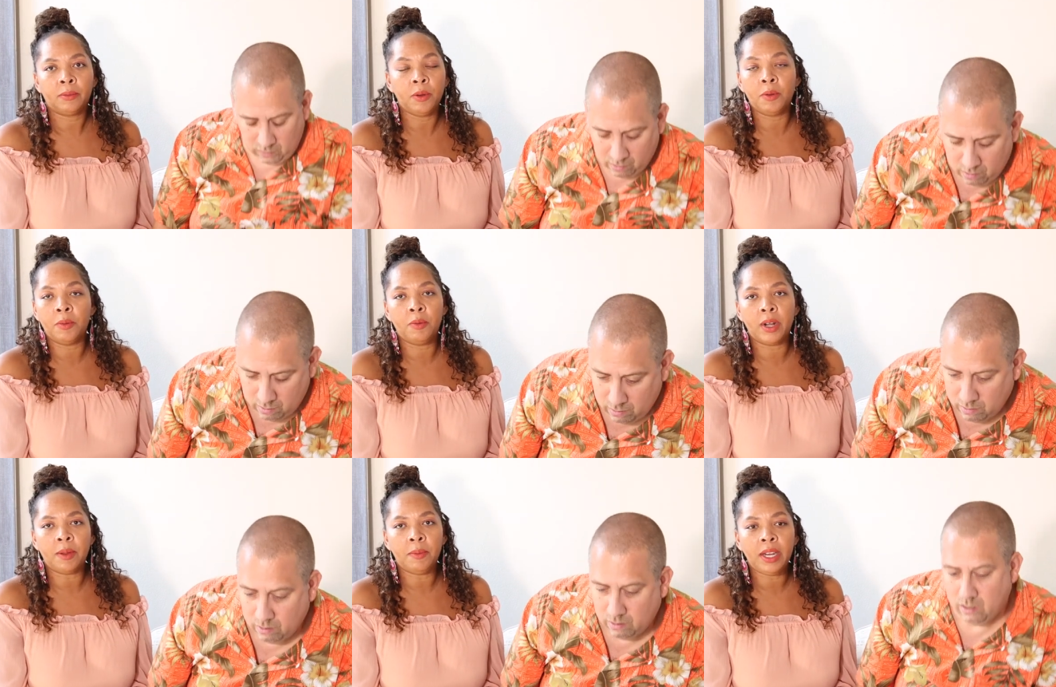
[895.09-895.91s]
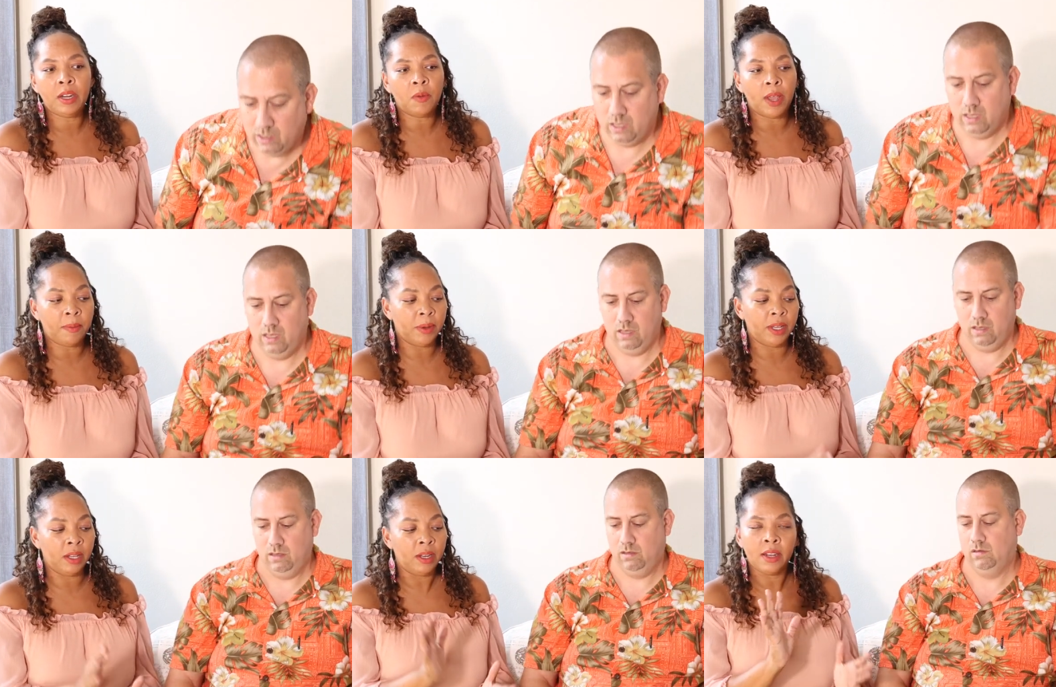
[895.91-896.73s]
Speaker 1: We were bringing them anyway,
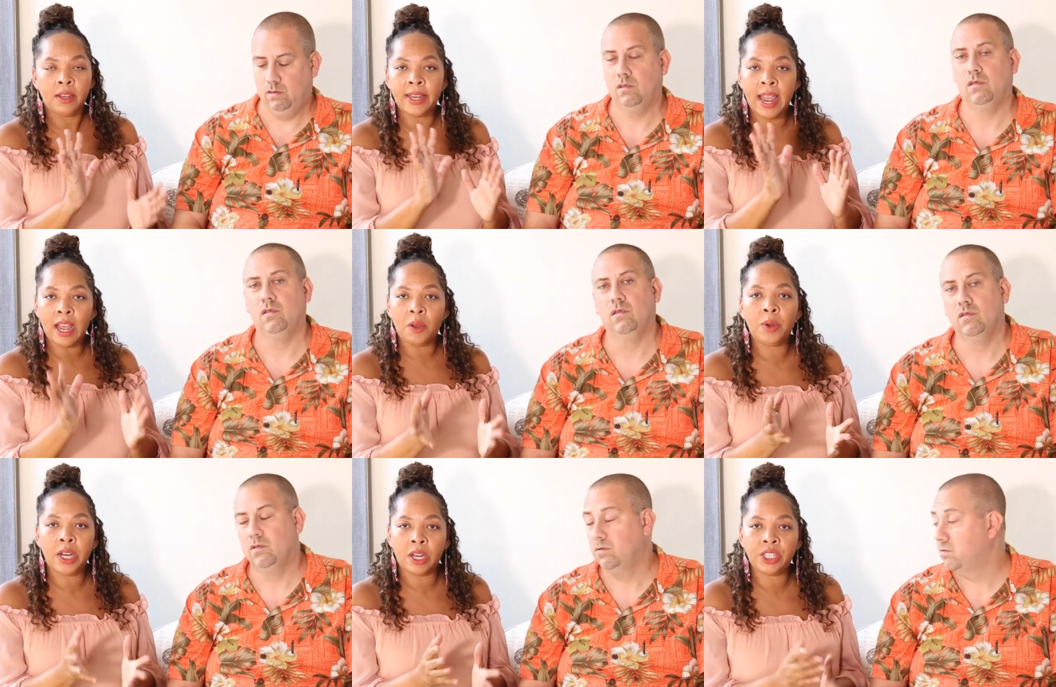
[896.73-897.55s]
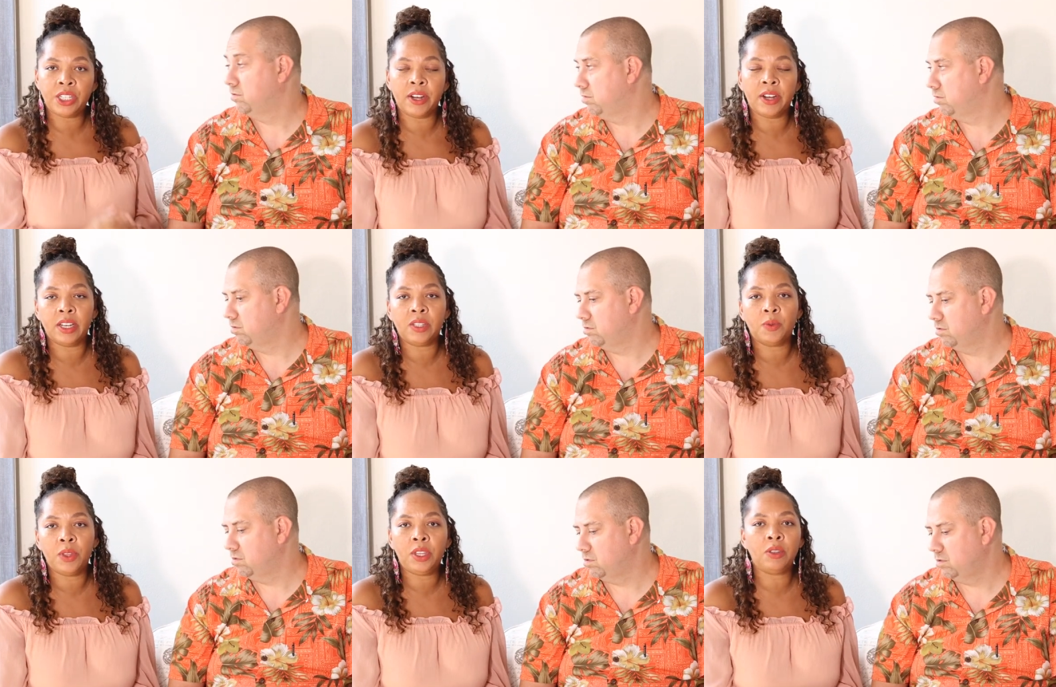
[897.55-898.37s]
but now we are sharing
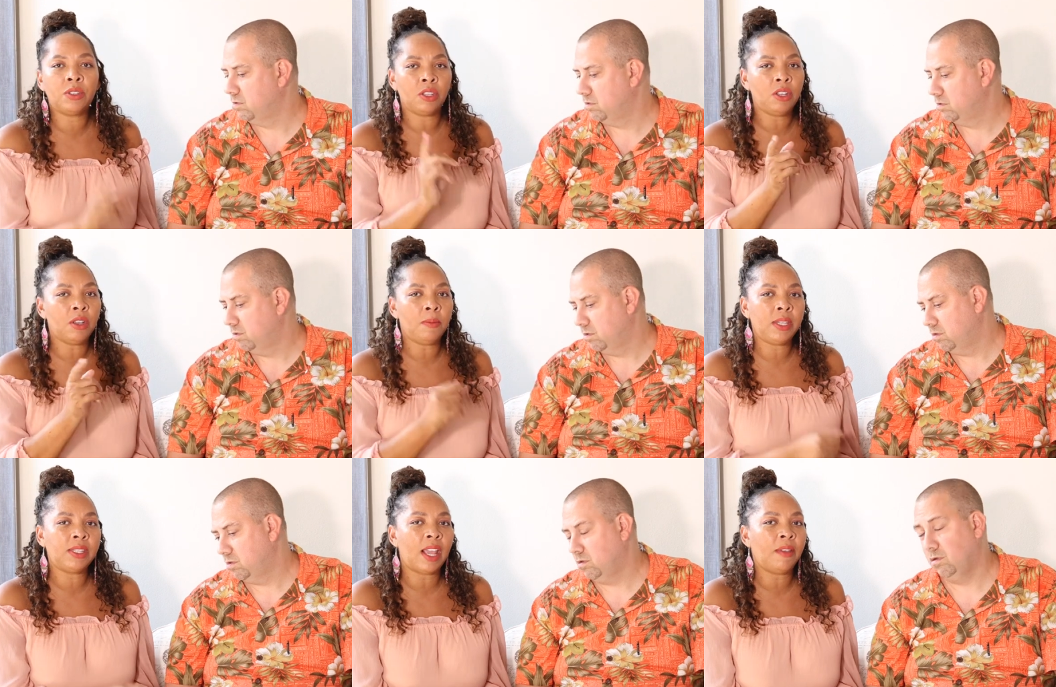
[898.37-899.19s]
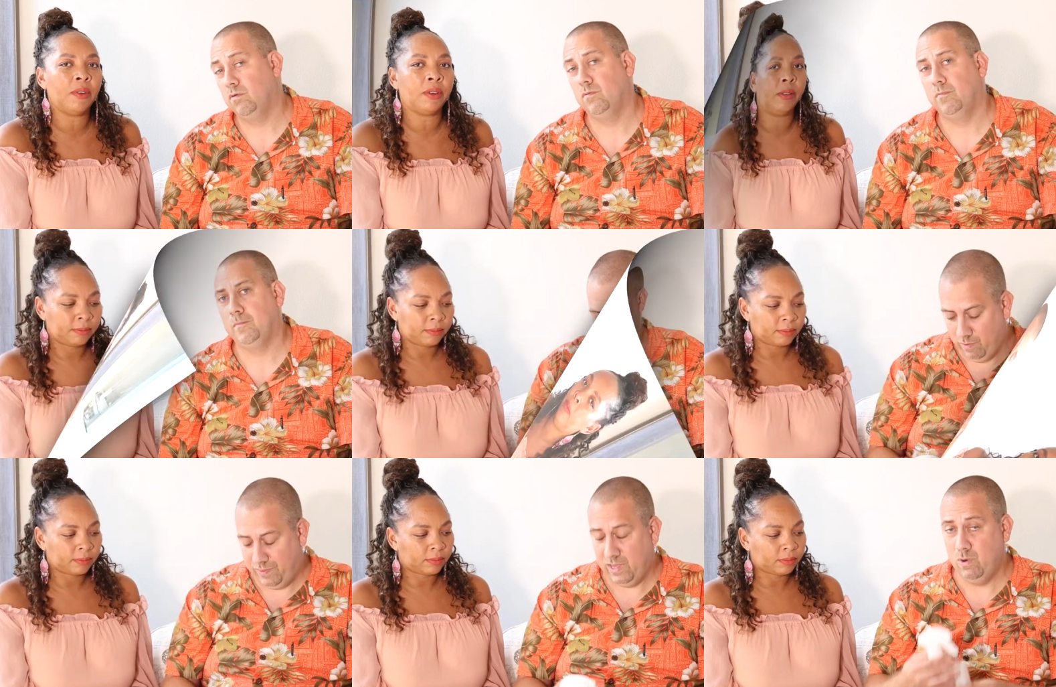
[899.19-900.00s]
this with you so you can be safer.
Speaker 2: And
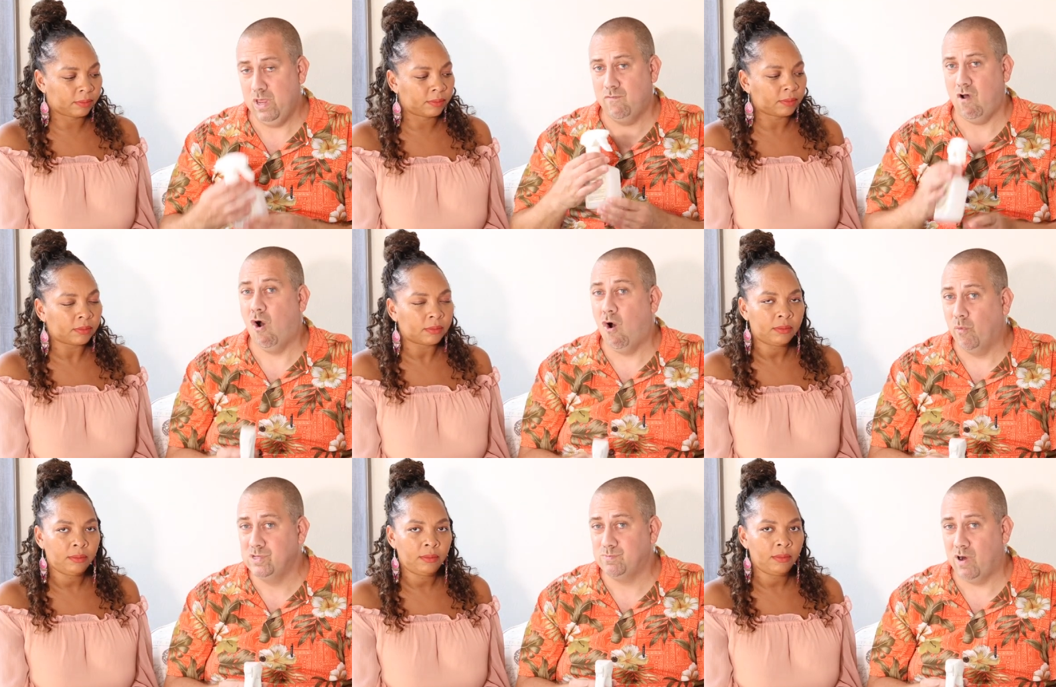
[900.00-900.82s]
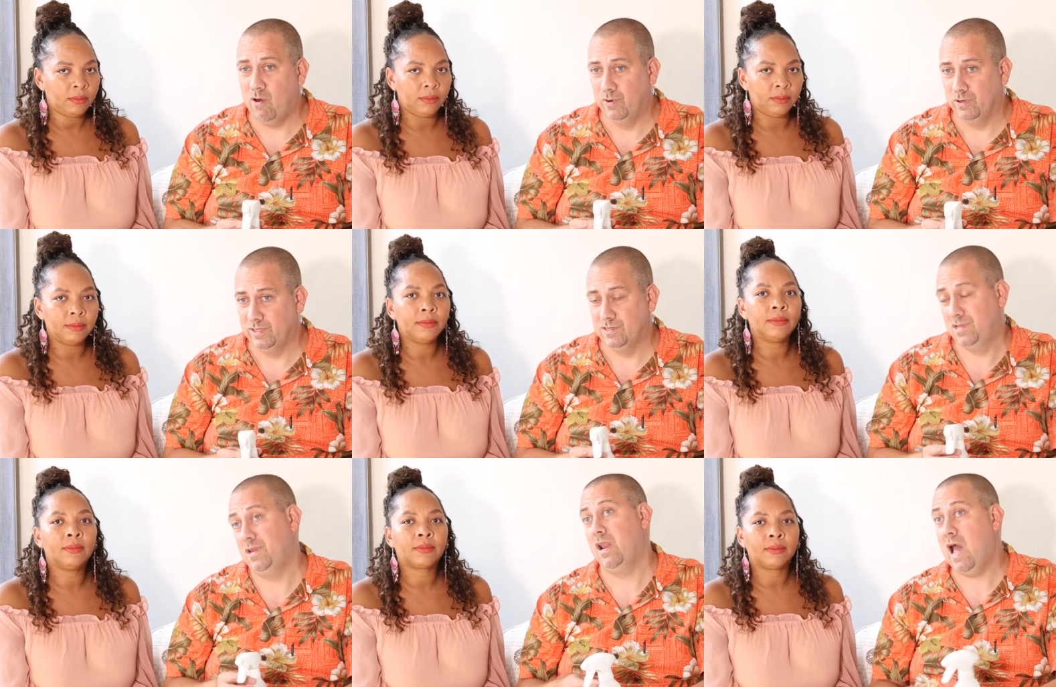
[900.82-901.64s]
one thing we have always brought with
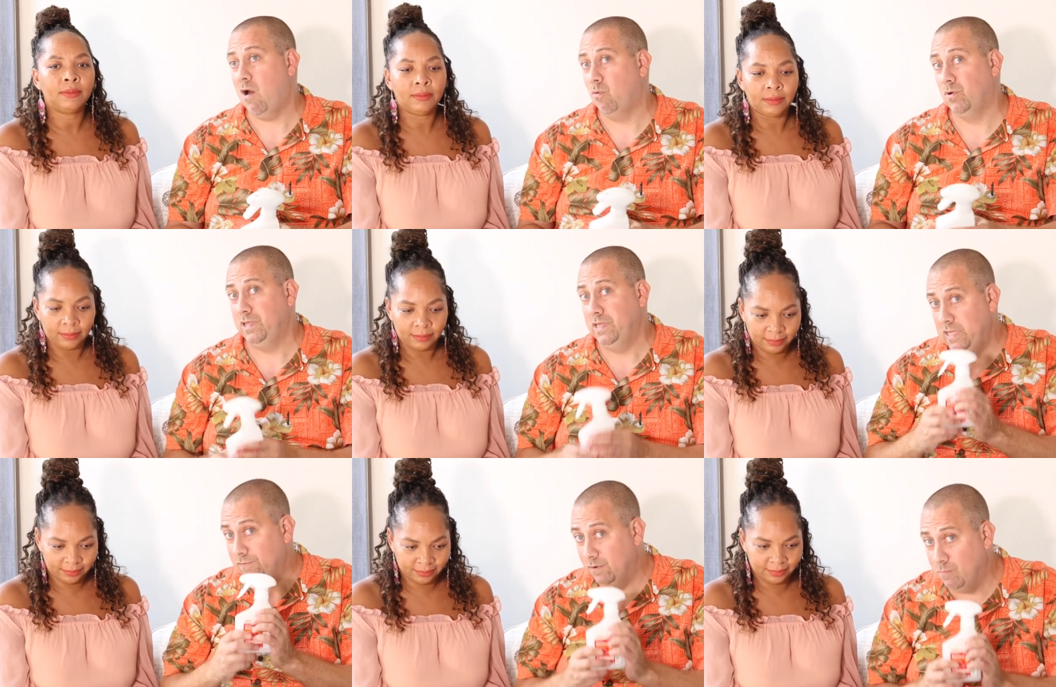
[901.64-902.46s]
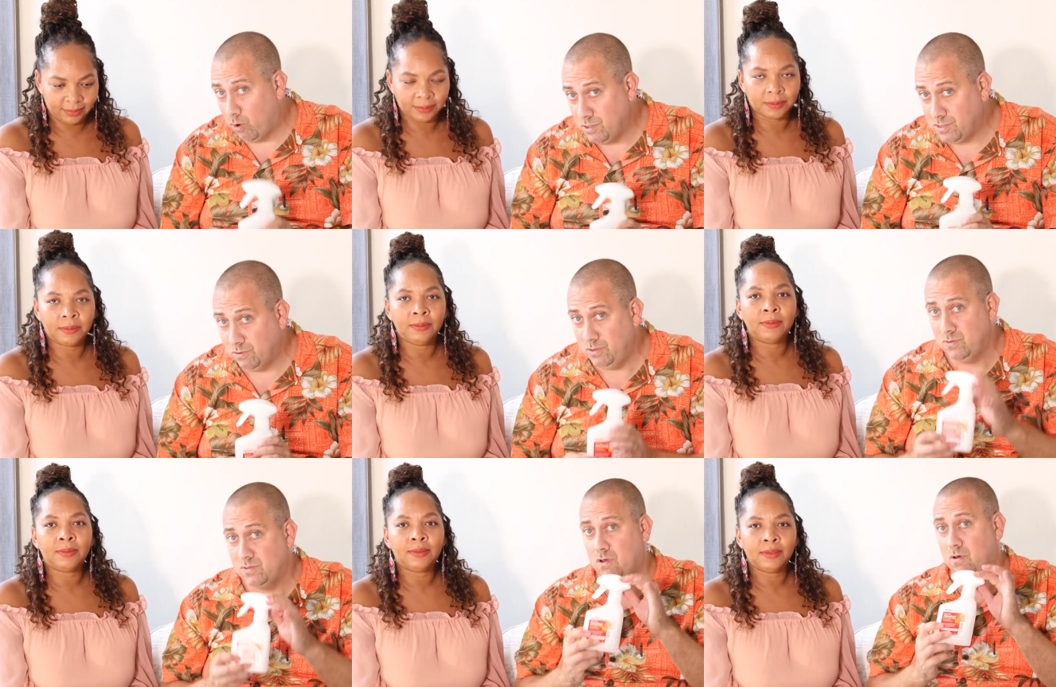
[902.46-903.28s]
us, and now we'll even more so
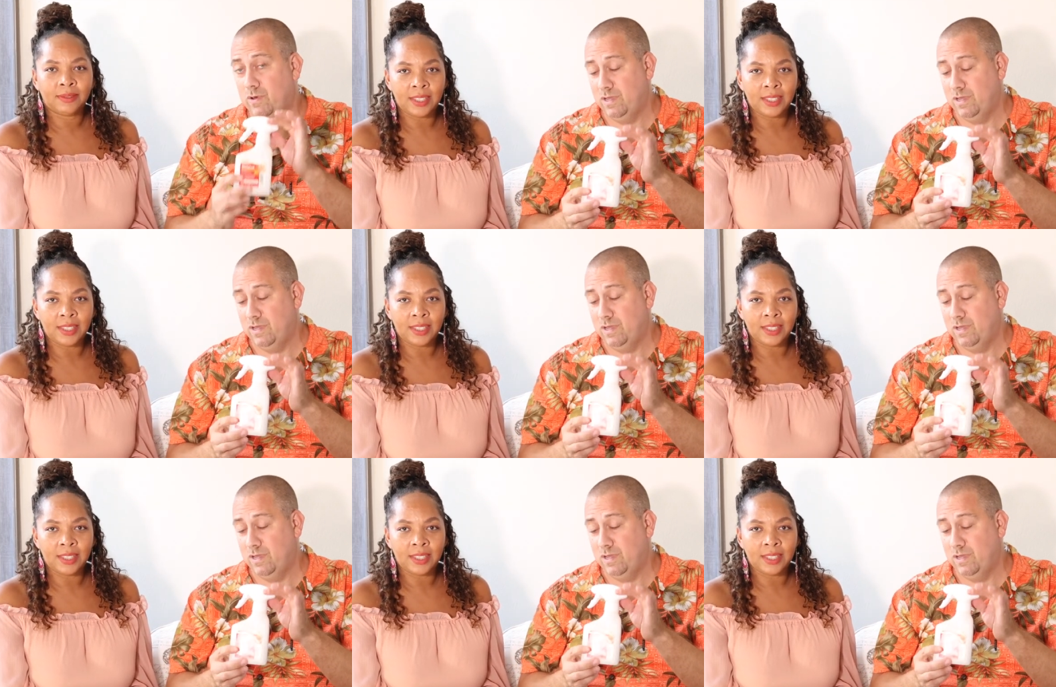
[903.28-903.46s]
do so,